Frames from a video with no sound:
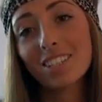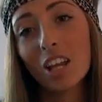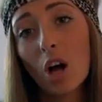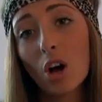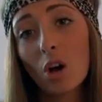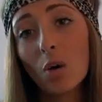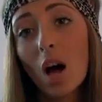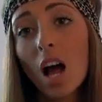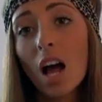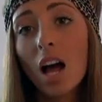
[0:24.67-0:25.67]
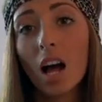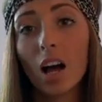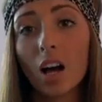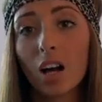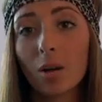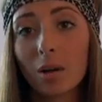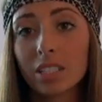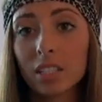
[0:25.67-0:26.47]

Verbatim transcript: So um, I